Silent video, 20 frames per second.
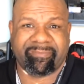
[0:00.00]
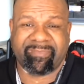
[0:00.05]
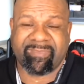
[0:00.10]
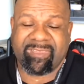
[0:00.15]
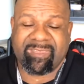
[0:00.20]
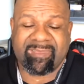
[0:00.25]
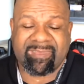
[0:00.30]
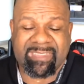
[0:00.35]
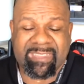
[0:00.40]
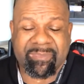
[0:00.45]

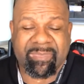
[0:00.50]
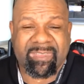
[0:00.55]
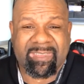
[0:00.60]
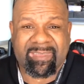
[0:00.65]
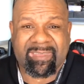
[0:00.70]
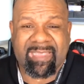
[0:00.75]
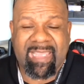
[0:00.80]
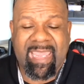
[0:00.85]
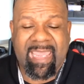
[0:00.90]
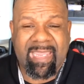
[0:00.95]
Simple
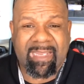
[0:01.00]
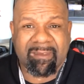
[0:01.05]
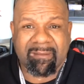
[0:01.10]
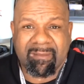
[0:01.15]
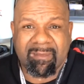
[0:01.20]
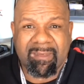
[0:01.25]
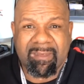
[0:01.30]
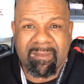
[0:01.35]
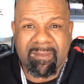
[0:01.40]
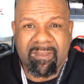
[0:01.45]
as that.
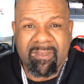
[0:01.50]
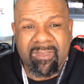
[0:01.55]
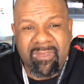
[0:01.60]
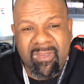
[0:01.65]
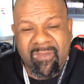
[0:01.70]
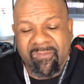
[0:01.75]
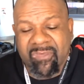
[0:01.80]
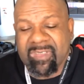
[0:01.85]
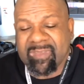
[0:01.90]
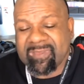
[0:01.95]

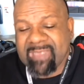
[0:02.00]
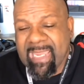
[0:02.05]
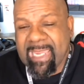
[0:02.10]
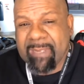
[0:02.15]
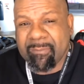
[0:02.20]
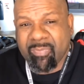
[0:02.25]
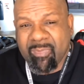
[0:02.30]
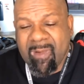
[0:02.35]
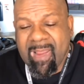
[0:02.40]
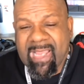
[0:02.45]
For the
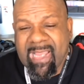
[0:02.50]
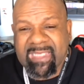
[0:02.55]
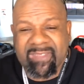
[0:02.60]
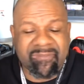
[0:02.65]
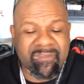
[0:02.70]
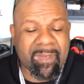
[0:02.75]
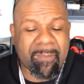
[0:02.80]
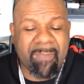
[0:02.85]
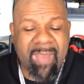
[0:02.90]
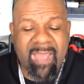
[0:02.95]
same price,
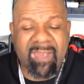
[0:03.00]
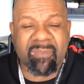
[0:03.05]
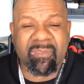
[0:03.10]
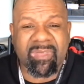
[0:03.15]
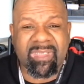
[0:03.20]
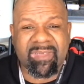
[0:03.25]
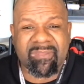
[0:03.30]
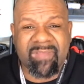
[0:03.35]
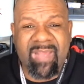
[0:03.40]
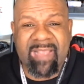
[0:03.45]
for the amount of
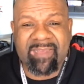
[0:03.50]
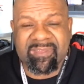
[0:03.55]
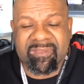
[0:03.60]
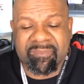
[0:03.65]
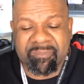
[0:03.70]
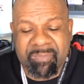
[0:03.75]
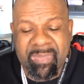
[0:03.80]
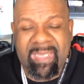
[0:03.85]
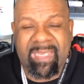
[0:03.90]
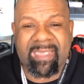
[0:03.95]
money that I
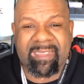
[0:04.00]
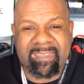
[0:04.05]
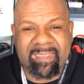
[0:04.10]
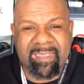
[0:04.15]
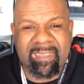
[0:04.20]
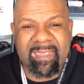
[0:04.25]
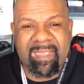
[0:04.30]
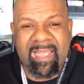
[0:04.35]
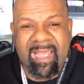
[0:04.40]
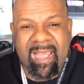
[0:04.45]
spent, I